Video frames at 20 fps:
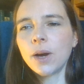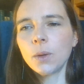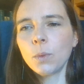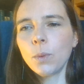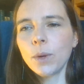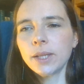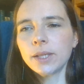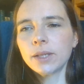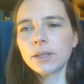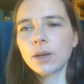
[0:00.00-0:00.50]
I
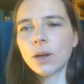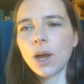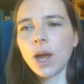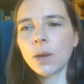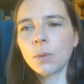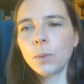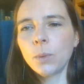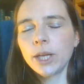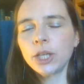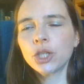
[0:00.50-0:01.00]

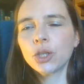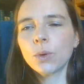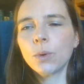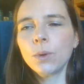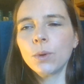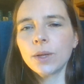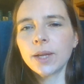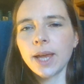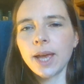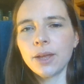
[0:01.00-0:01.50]
wish
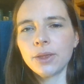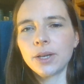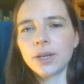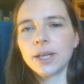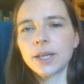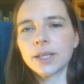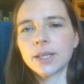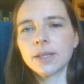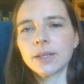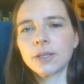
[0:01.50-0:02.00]
all
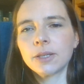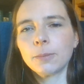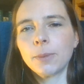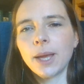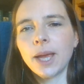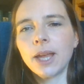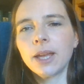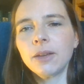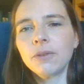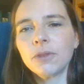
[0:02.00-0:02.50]
Catholics to
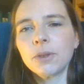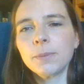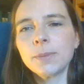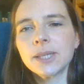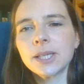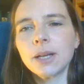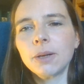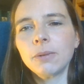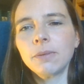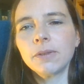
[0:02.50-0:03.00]
behave
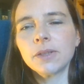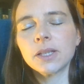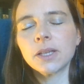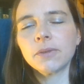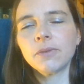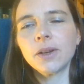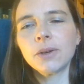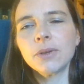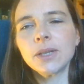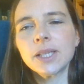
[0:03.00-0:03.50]
themselves
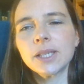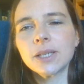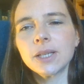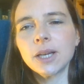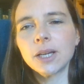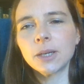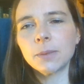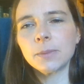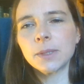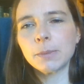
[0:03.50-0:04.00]
very
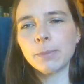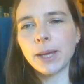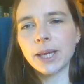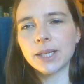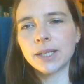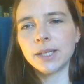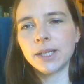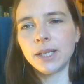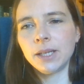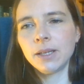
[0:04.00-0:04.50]

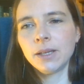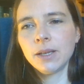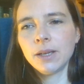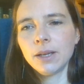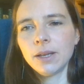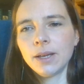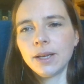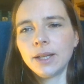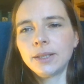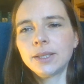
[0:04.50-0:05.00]
circumspectly,
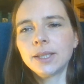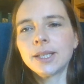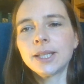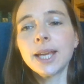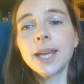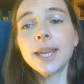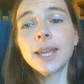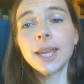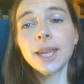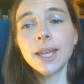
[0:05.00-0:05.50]
and to
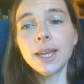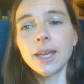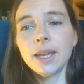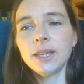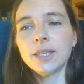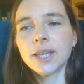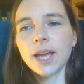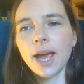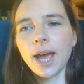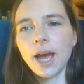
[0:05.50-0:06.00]
take
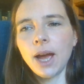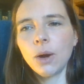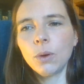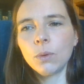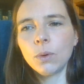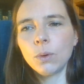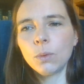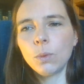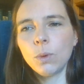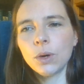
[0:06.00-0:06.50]
heed
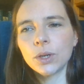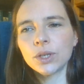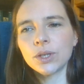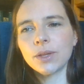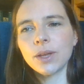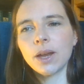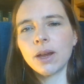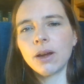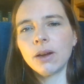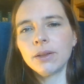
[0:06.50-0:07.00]
how or what
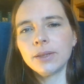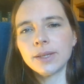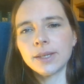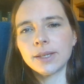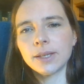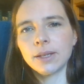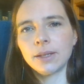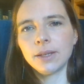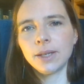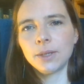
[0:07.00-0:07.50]
they
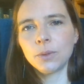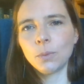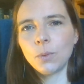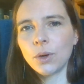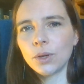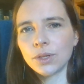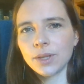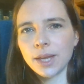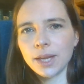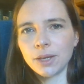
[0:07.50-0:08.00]
answer, and
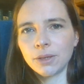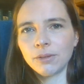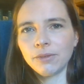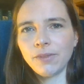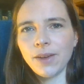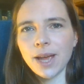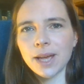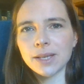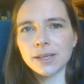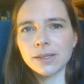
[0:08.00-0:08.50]
what they
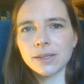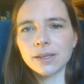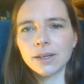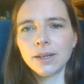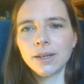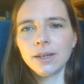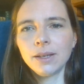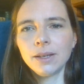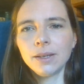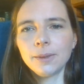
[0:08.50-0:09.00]
confess.
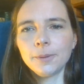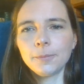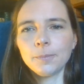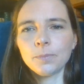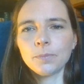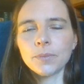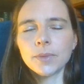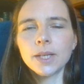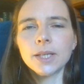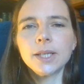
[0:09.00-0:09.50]

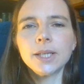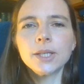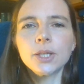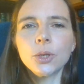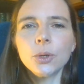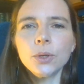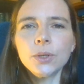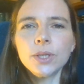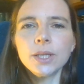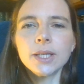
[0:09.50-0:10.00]
It is
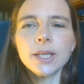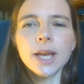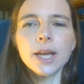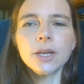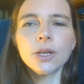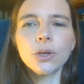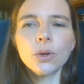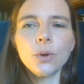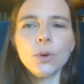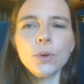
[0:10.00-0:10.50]
good to
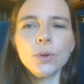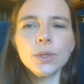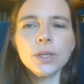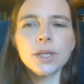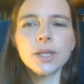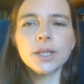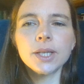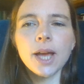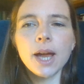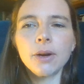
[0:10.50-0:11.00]
take a
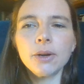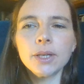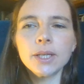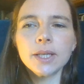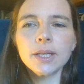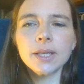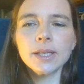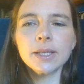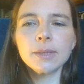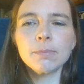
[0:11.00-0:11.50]
course that
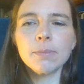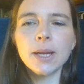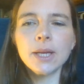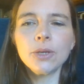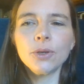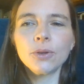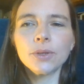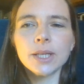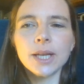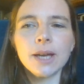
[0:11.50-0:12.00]
heretics may
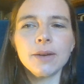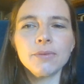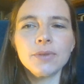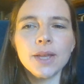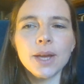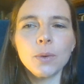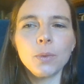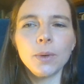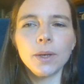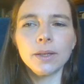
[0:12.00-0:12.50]
not have
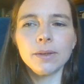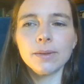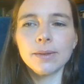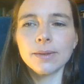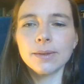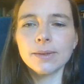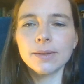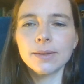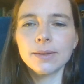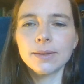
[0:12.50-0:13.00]
their
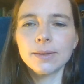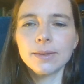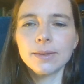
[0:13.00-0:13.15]
wills.